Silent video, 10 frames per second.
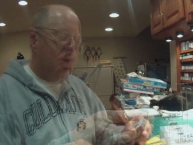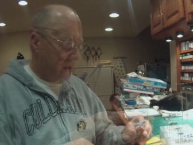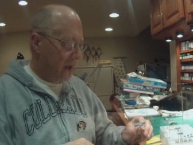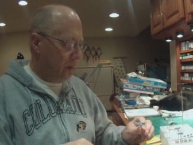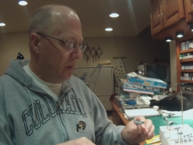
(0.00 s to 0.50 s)

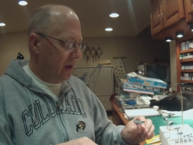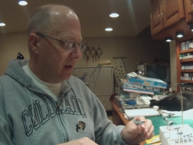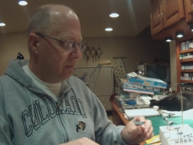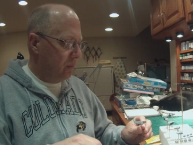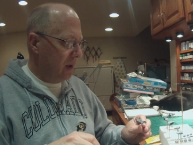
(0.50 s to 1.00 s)
Yeah, what I
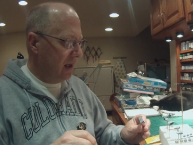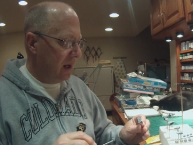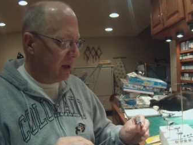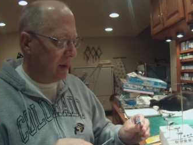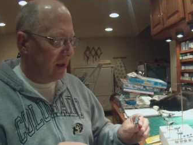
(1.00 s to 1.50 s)
really
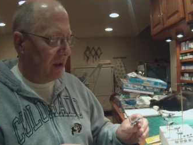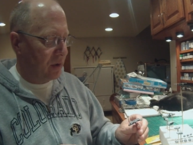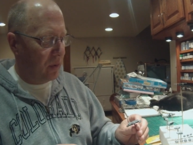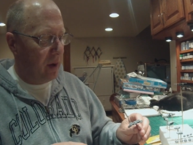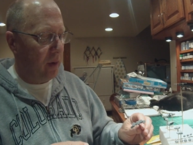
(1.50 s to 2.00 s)
like about these
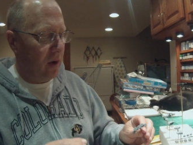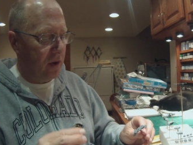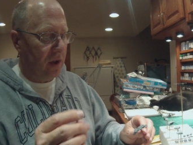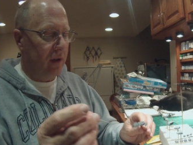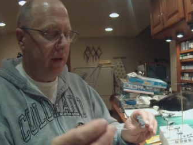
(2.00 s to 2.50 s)

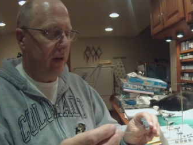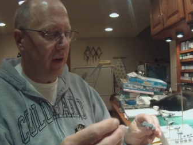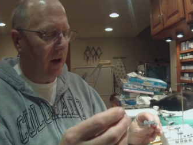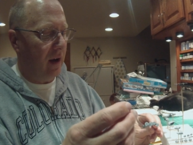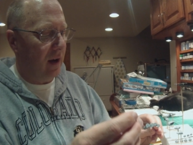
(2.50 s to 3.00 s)
reamers
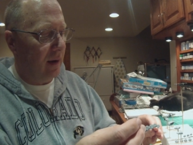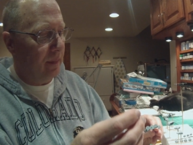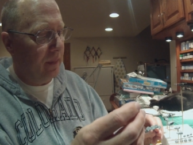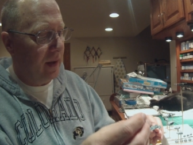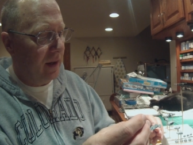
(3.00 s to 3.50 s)

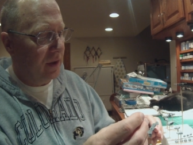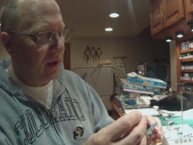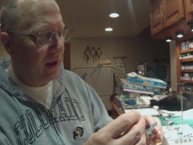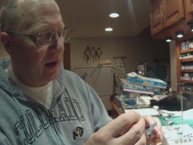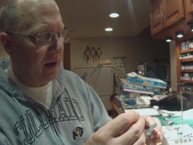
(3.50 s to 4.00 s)
is
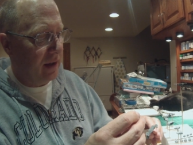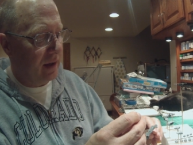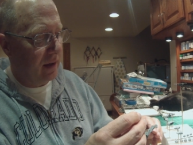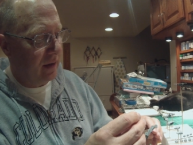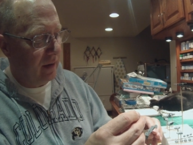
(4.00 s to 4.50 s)

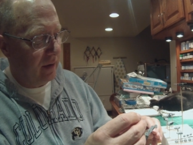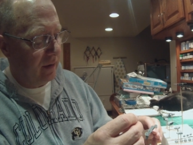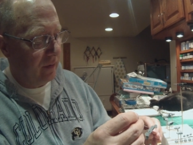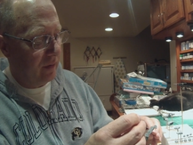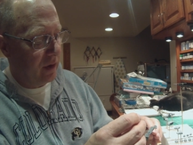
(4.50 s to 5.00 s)
that
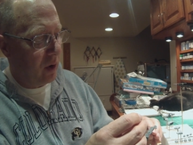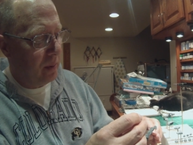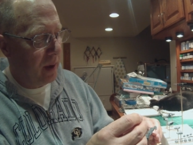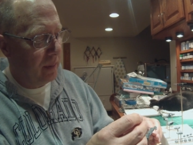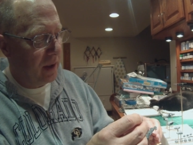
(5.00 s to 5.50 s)
to
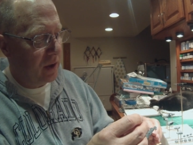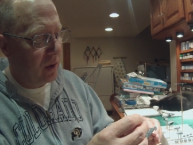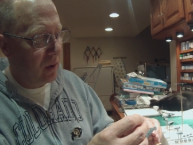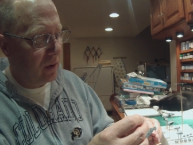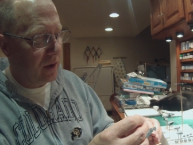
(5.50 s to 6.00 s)
open up these
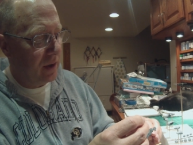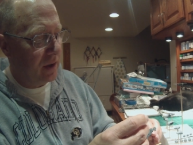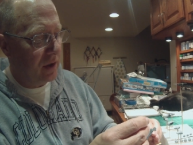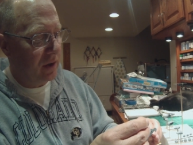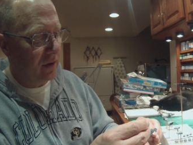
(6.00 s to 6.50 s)
holes, you
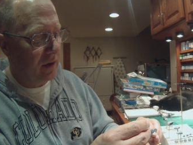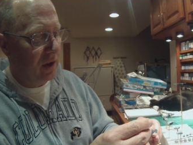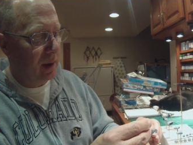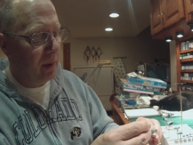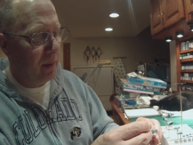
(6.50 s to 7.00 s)
just
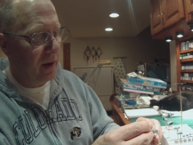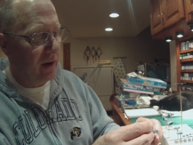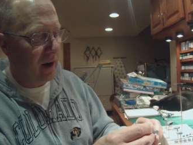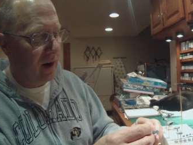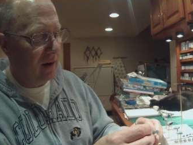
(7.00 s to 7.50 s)
slip them in
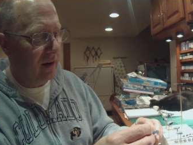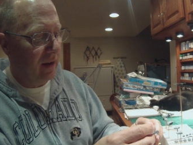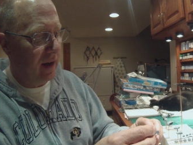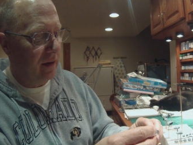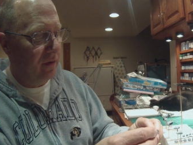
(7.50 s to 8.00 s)
there,
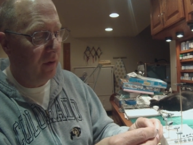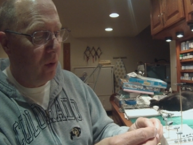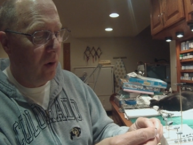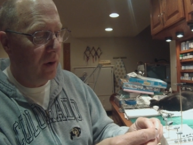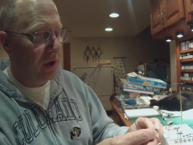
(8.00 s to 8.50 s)
and they have
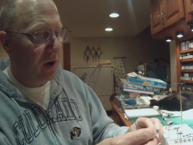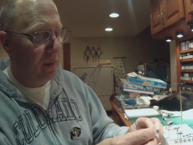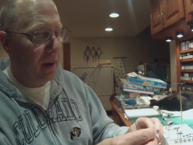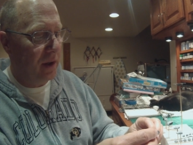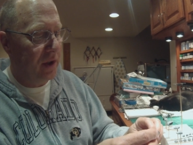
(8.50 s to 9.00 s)
4
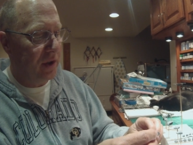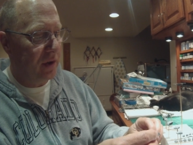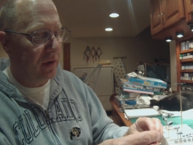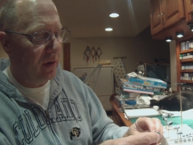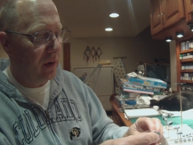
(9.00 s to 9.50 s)
sharp
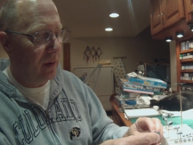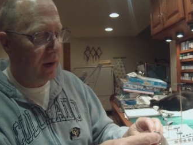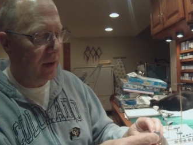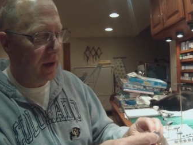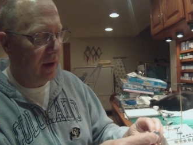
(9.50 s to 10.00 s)
edges
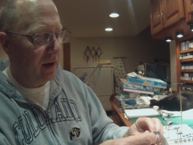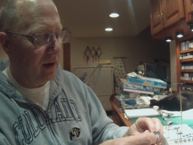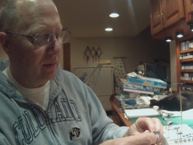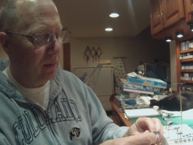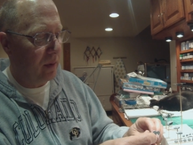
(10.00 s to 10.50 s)
around the
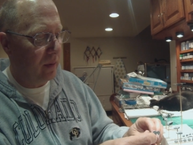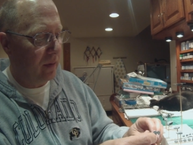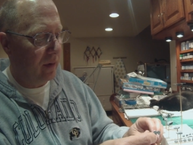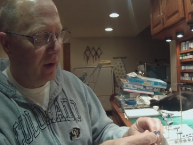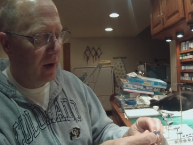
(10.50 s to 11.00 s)

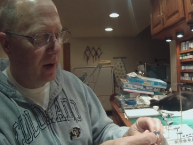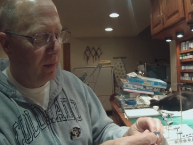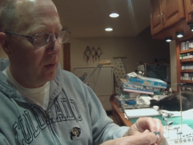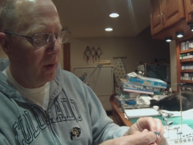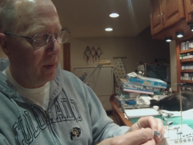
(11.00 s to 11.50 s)

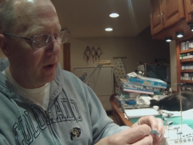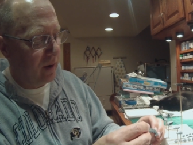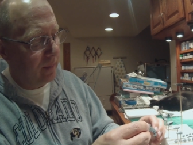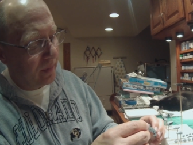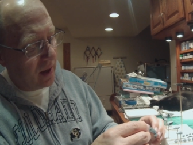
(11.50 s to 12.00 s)
perimeter.